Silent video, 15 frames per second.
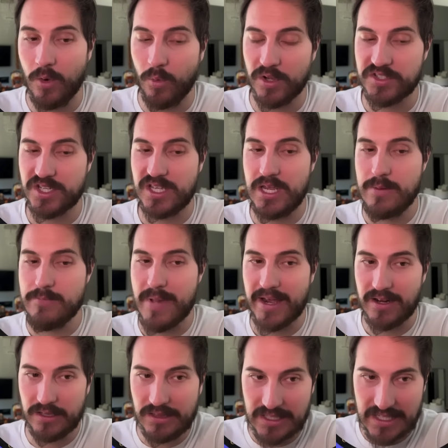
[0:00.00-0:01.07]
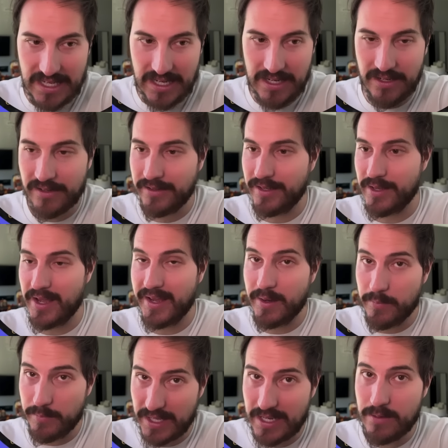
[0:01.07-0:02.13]
wants to keep Meta lean
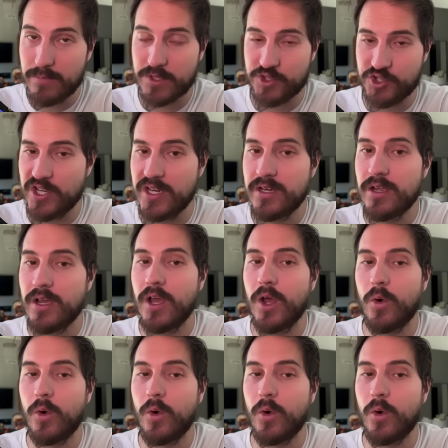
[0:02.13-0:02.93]
and mean machine,